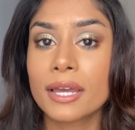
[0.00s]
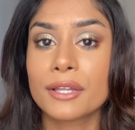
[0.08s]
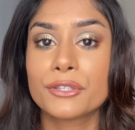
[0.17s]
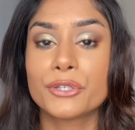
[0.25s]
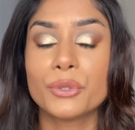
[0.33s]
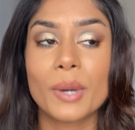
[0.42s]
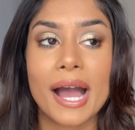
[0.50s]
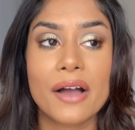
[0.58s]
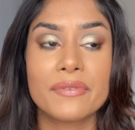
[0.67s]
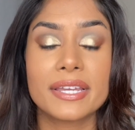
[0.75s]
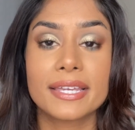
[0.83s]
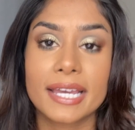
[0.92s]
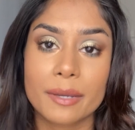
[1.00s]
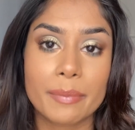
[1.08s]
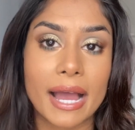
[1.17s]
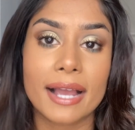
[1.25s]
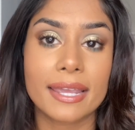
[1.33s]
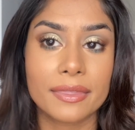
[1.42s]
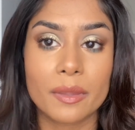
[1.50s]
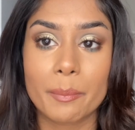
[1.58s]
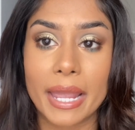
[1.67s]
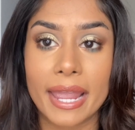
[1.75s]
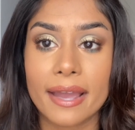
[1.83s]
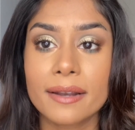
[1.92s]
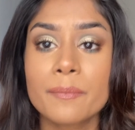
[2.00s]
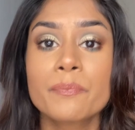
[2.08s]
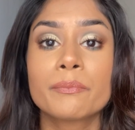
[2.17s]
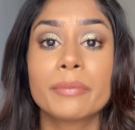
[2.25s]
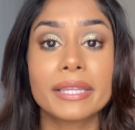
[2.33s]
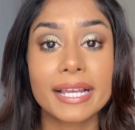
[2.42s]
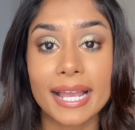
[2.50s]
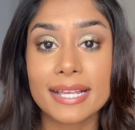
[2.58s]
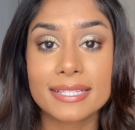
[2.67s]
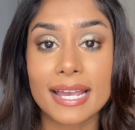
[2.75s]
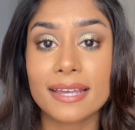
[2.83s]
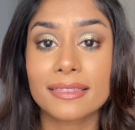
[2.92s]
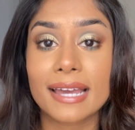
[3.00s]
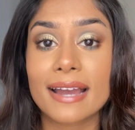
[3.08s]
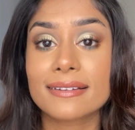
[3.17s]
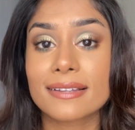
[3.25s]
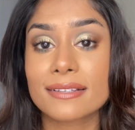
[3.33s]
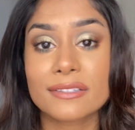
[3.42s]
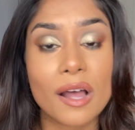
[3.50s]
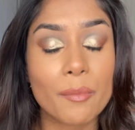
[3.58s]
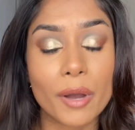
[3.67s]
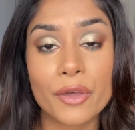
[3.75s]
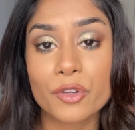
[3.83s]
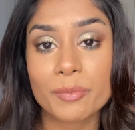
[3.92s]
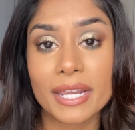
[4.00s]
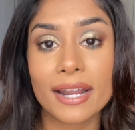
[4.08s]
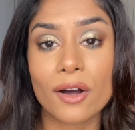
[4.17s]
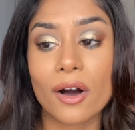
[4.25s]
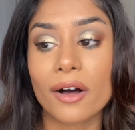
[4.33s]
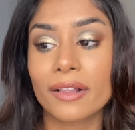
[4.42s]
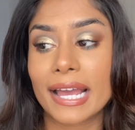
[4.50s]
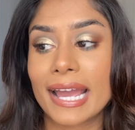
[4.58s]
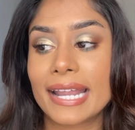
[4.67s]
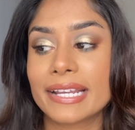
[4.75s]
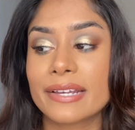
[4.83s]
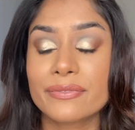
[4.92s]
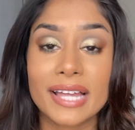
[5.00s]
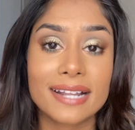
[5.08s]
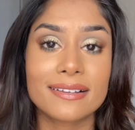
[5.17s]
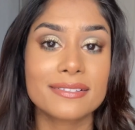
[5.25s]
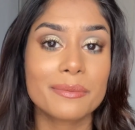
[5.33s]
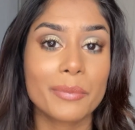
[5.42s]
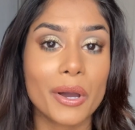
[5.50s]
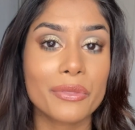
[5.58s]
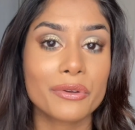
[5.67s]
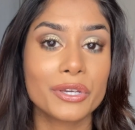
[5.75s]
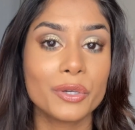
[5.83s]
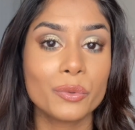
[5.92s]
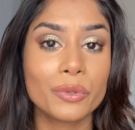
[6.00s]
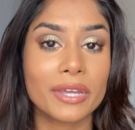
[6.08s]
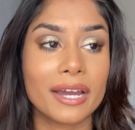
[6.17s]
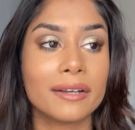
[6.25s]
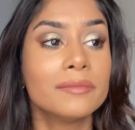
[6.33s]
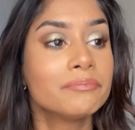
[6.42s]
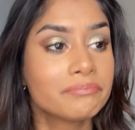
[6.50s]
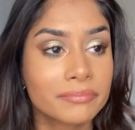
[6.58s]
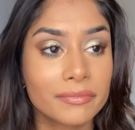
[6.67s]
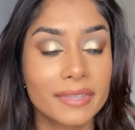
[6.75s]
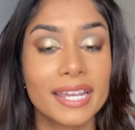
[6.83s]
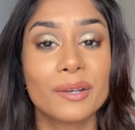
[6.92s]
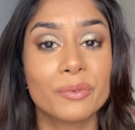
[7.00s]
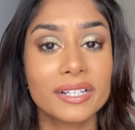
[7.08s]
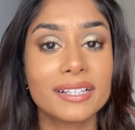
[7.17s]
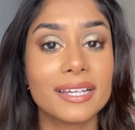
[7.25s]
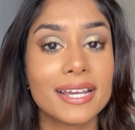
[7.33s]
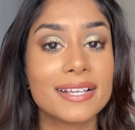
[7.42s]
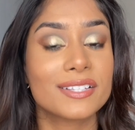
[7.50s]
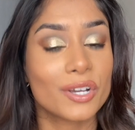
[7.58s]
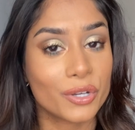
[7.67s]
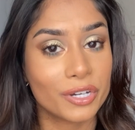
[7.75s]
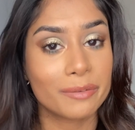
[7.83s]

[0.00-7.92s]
to having kickback in the pan, but like I said, that does not bother me at all, and if that doesn't bother you, then it really is a good